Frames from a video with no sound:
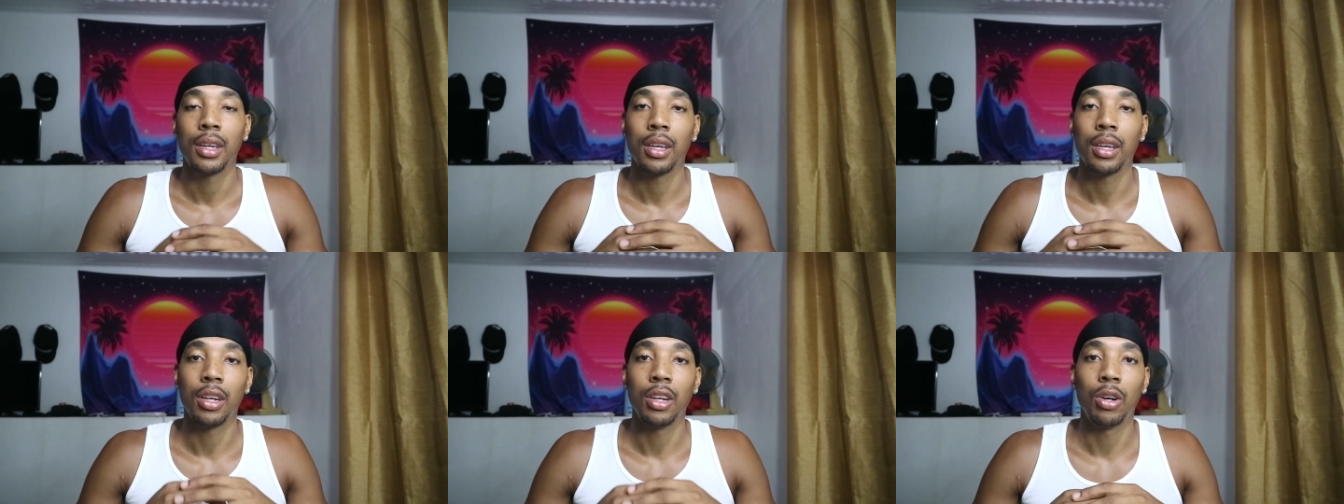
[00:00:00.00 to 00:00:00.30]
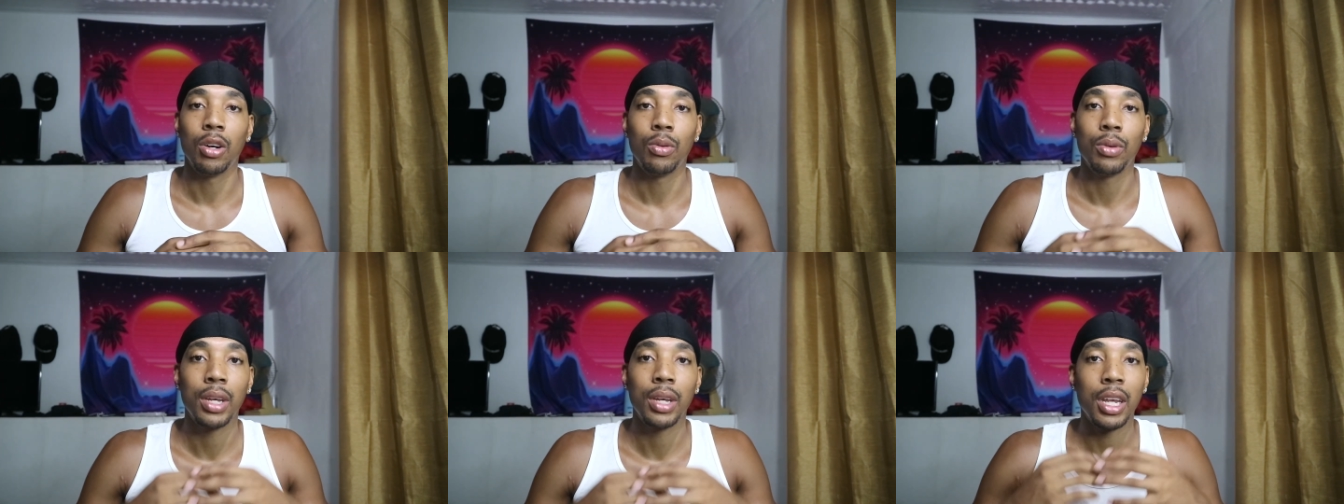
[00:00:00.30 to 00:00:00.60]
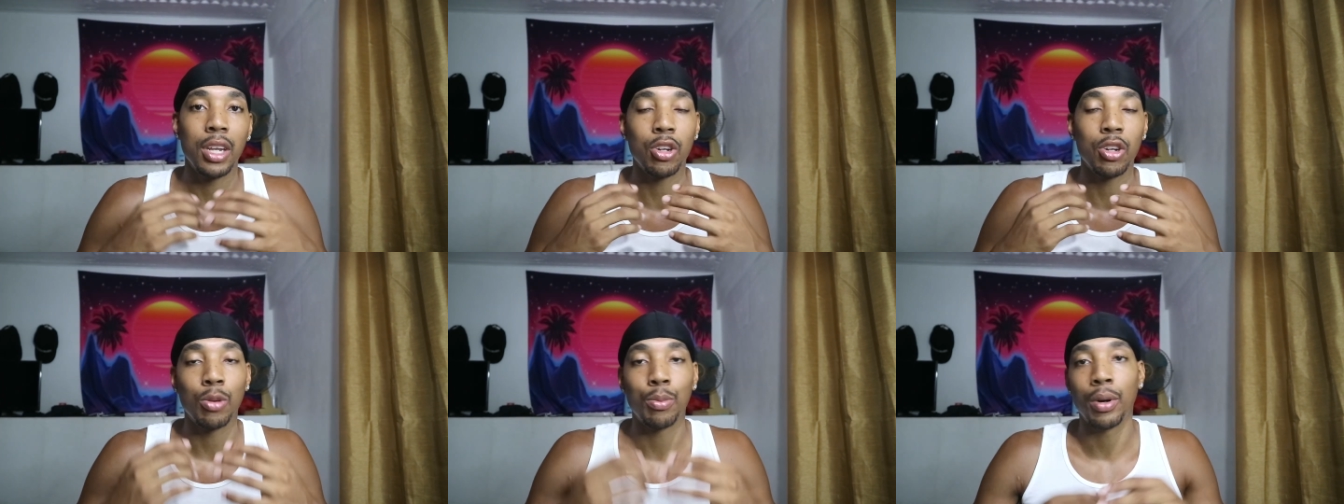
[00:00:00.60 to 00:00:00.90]
you know,
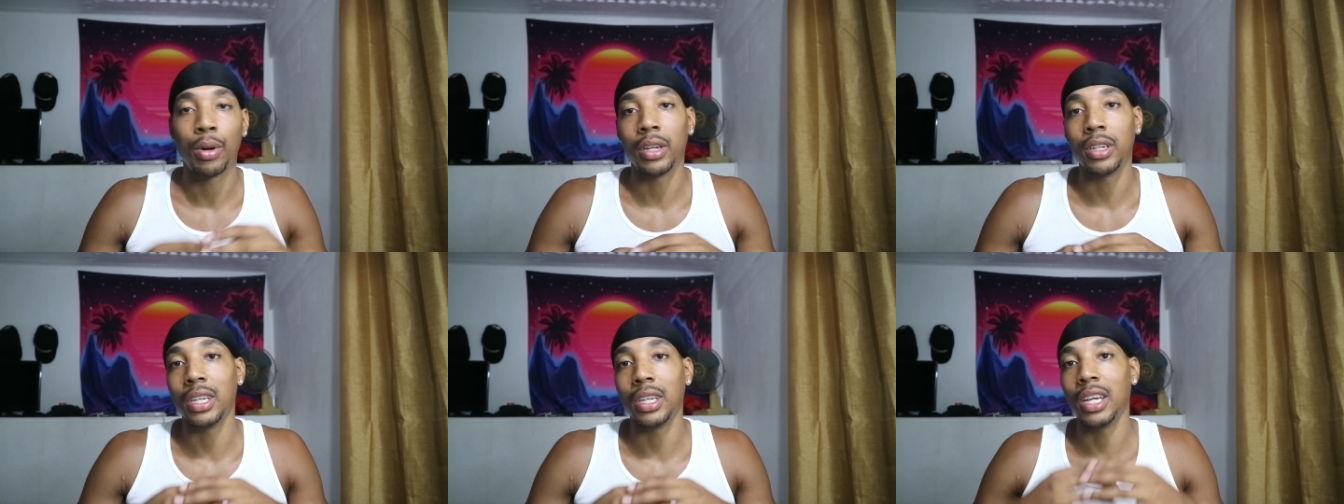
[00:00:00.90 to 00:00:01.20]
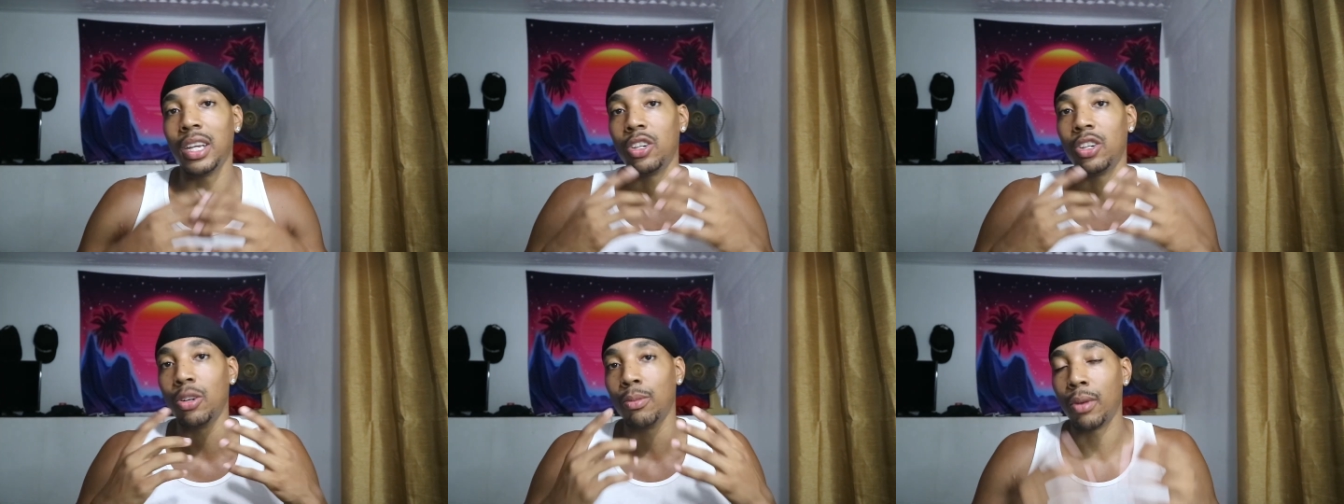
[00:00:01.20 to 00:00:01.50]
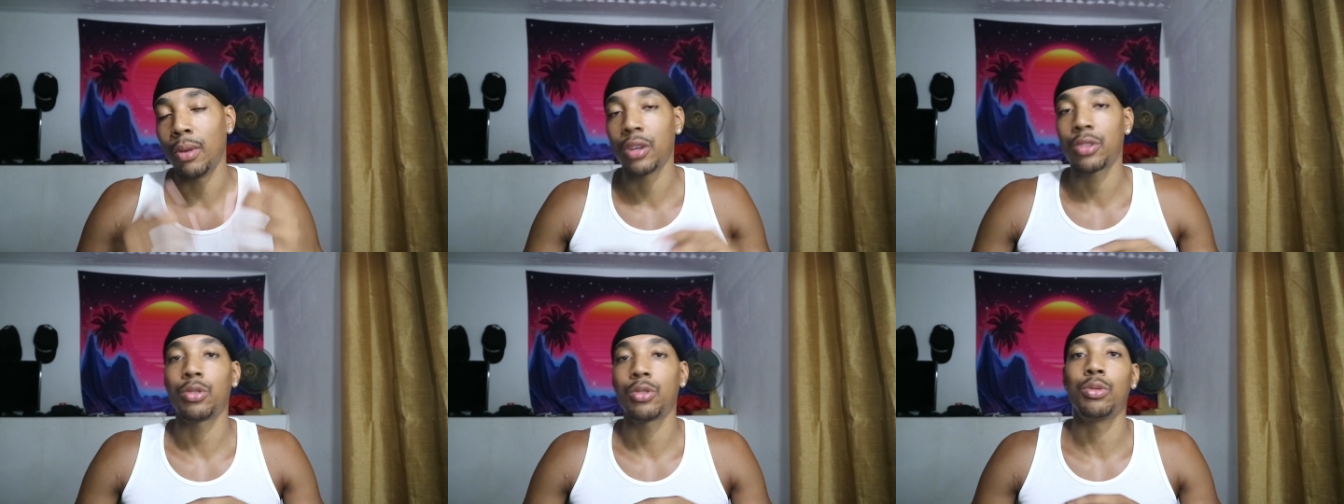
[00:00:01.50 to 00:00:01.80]
in your body, in your
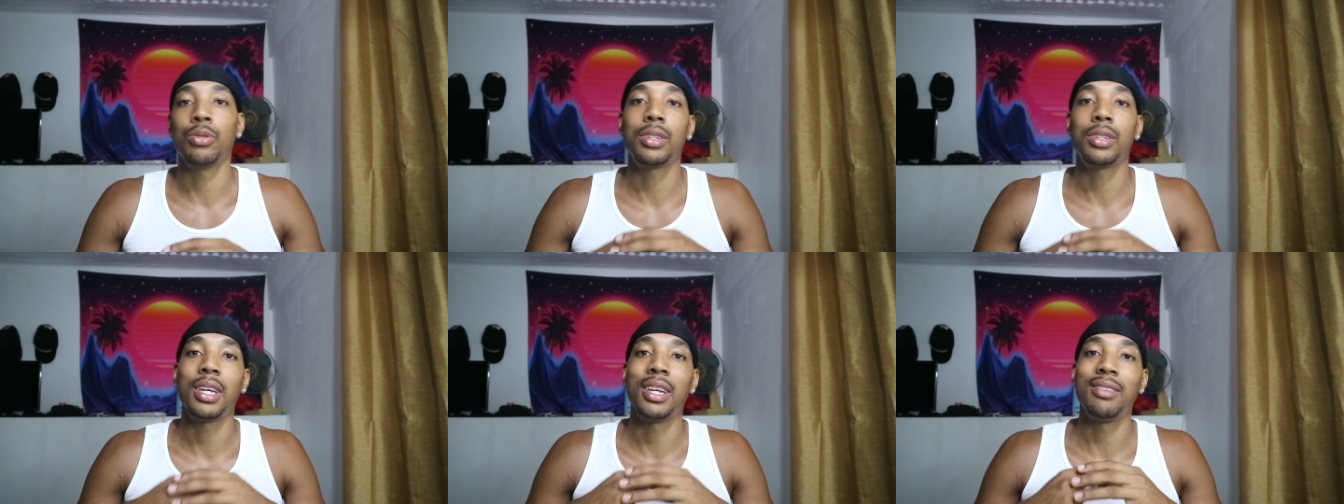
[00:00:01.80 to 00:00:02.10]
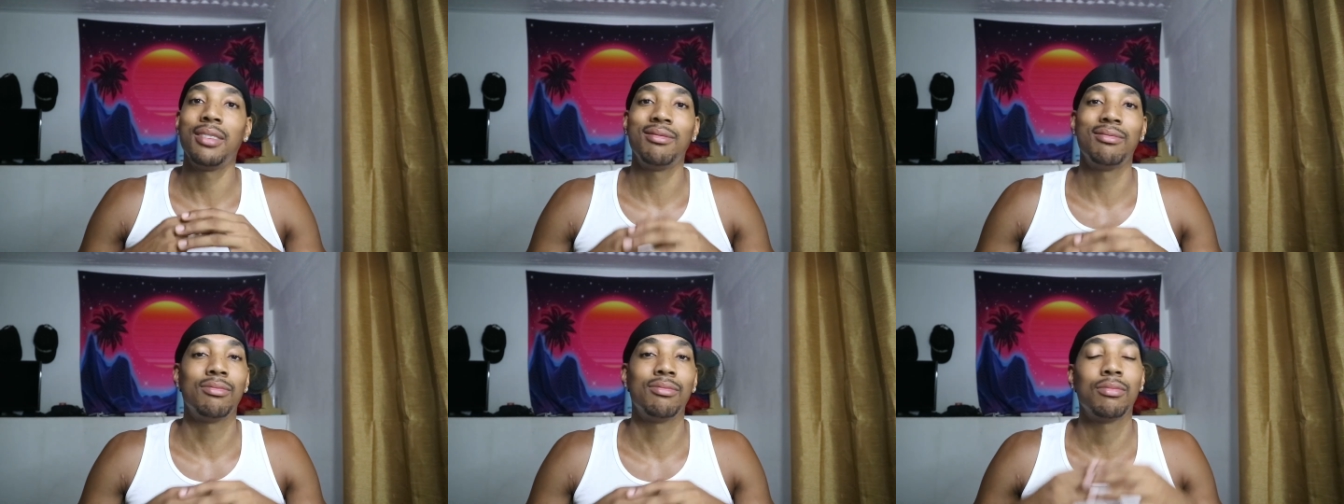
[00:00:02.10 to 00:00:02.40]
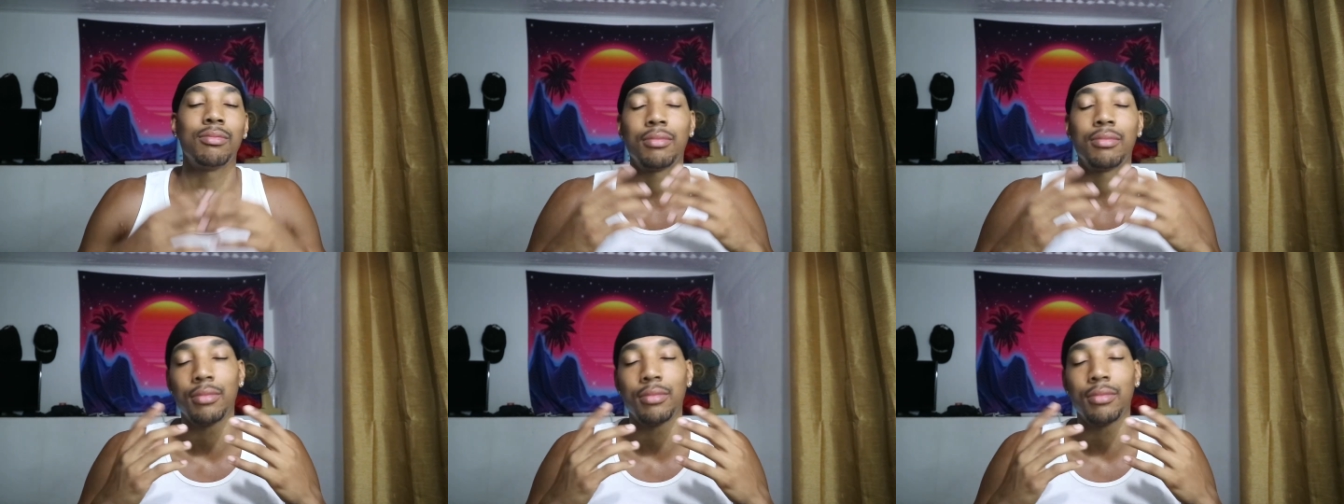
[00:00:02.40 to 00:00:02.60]
muscles, in